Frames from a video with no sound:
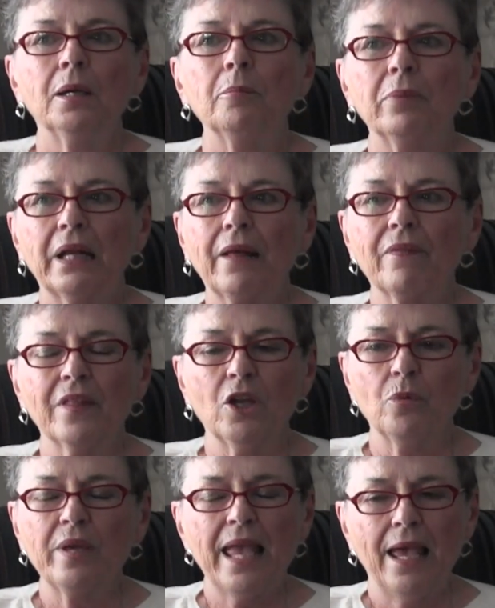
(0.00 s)
But I
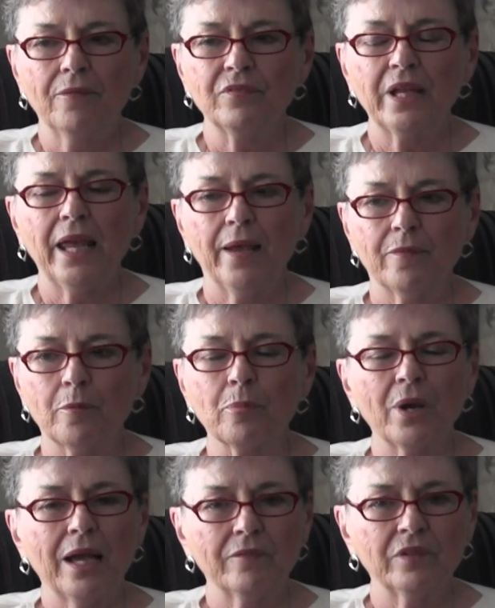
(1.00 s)
think we have to have the
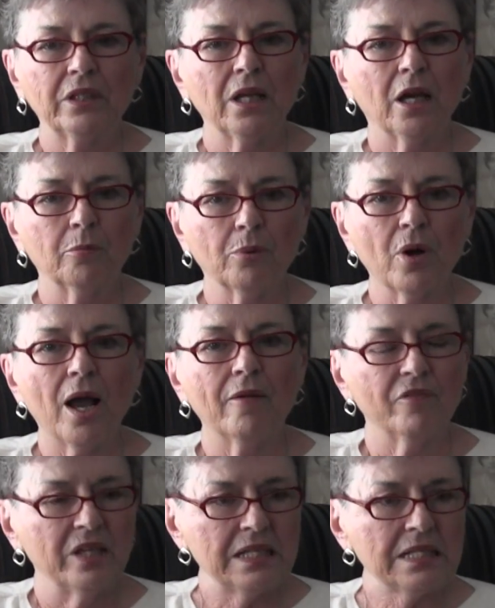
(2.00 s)
private
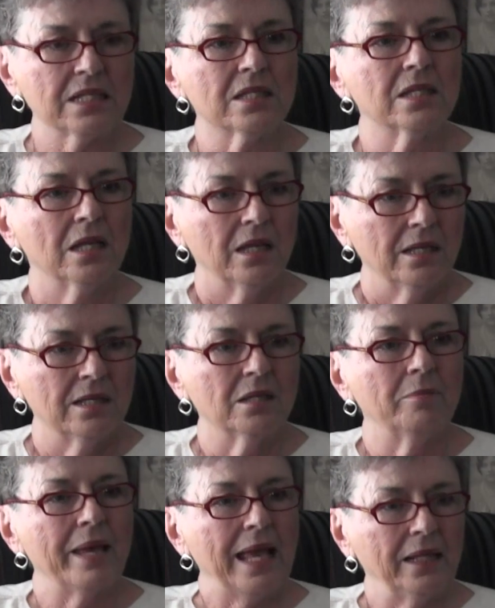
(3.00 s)
nonprofits
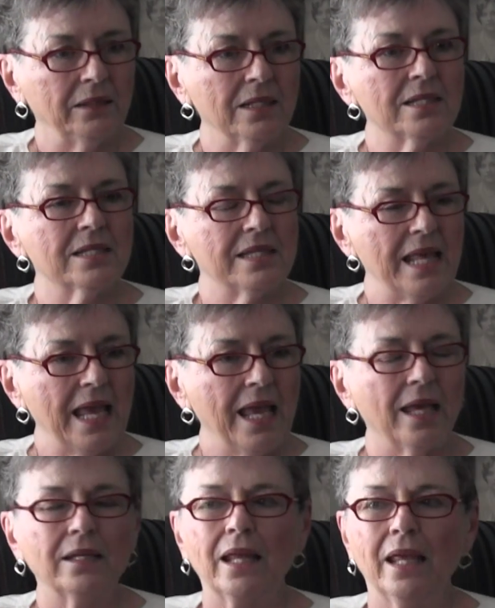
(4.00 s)
to balance
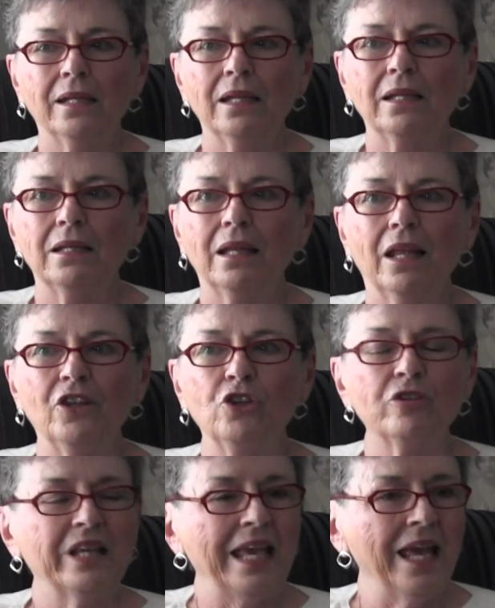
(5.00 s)
that. And
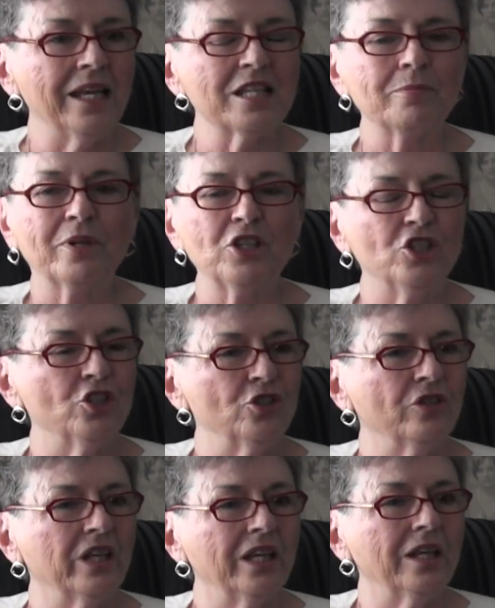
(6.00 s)
you get as much as
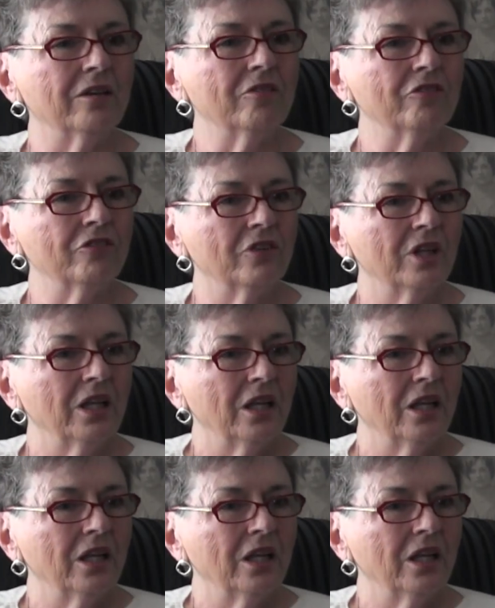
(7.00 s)
you give.